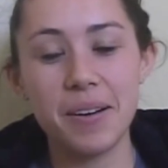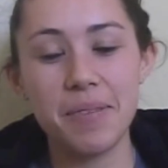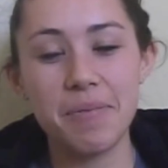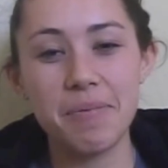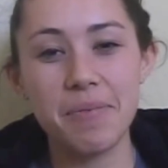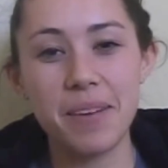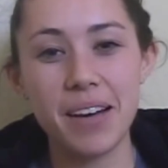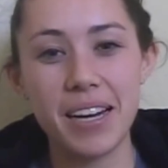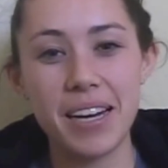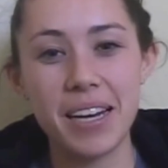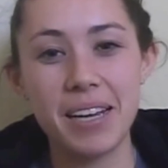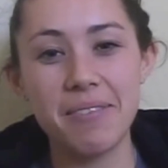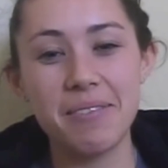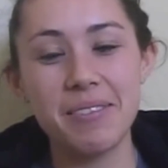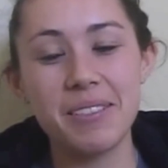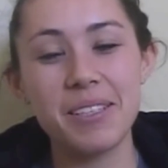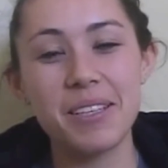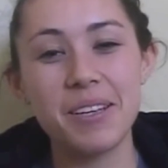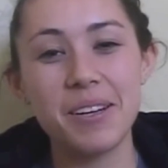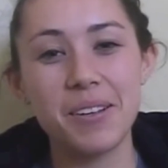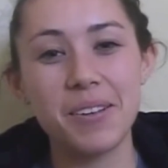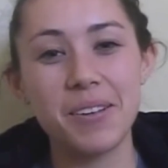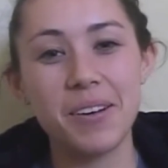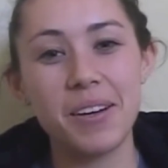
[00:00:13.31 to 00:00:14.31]
My name is
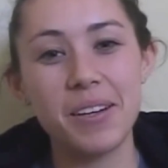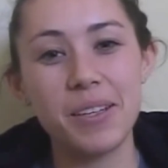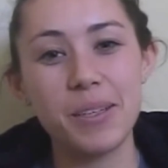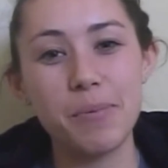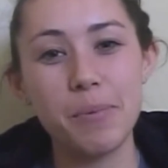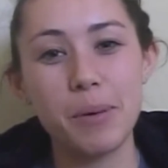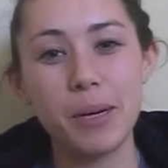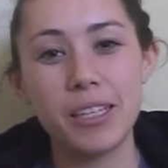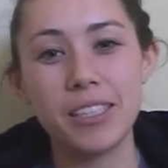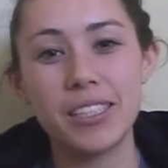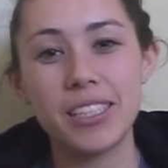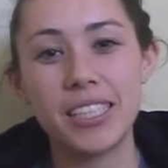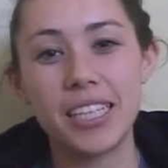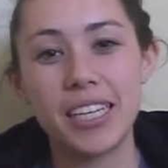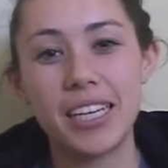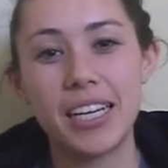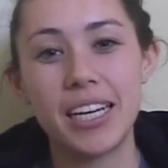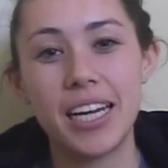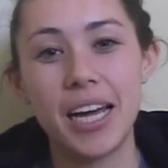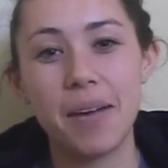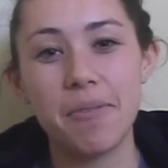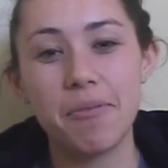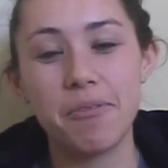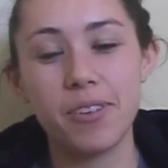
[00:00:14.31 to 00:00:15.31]
Kalani Birch
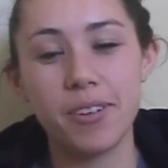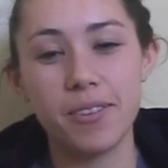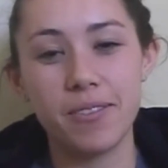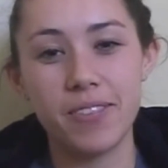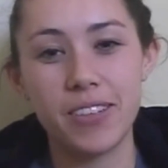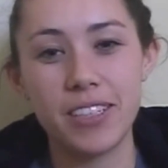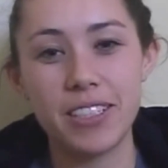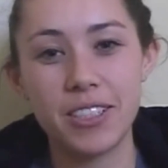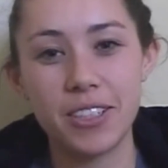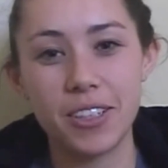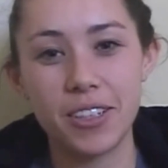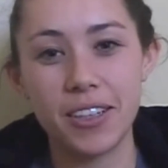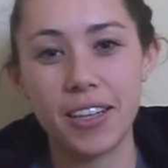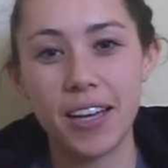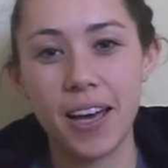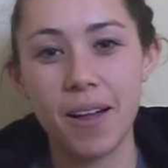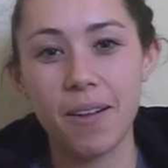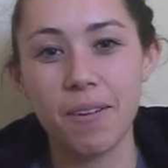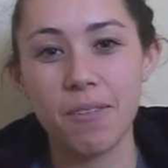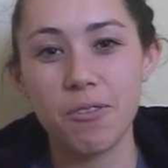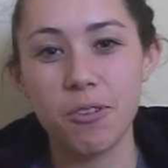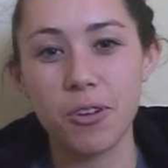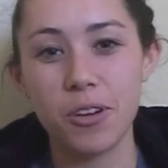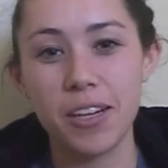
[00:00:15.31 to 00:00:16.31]
and I'm from Ventura,
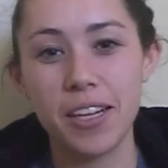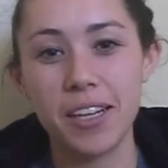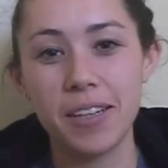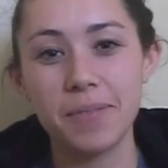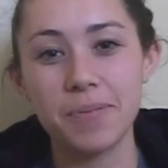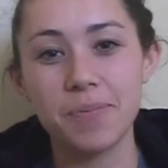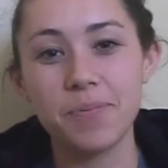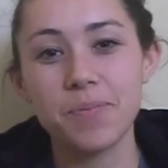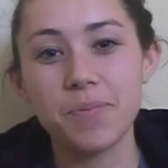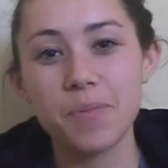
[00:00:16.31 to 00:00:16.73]
California.